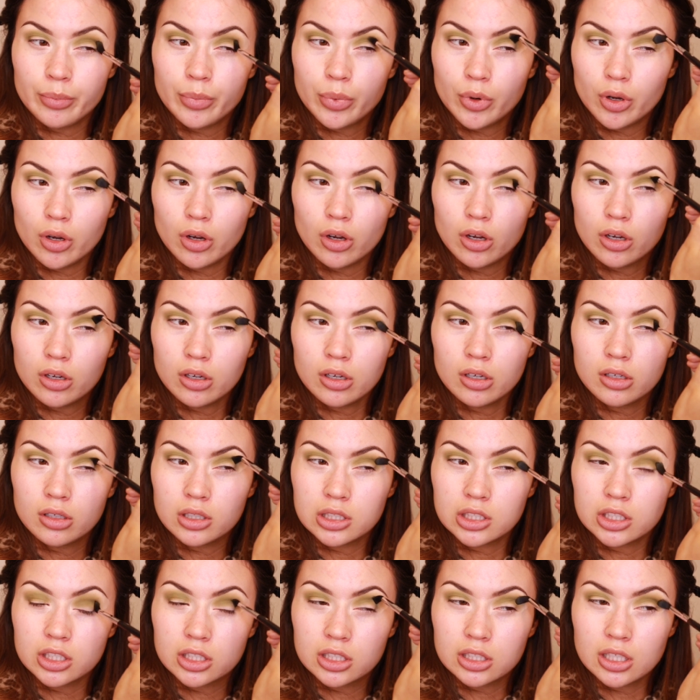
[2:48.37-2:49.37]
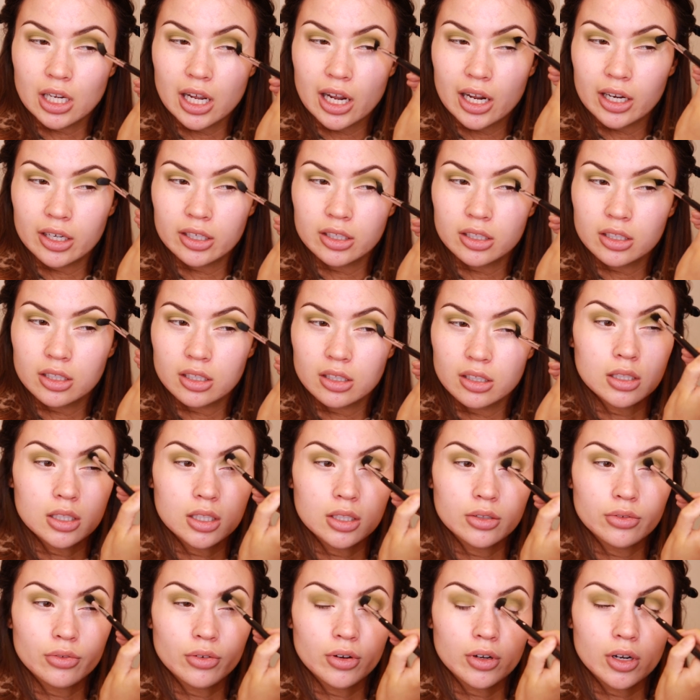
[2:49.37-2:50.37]
but just add
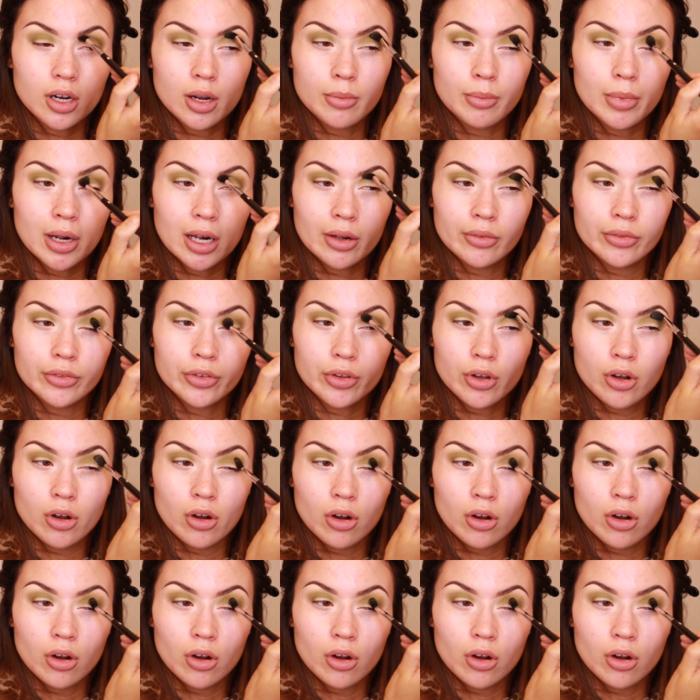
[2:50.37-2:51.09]
different amounts